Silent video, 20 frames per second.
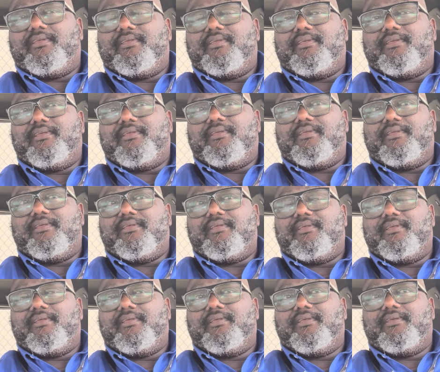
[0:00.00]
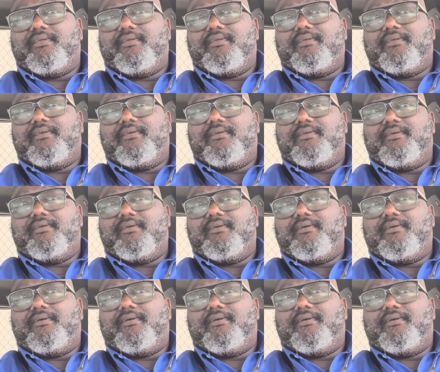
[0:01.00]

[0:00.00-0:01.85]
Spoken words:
Nobody speaks.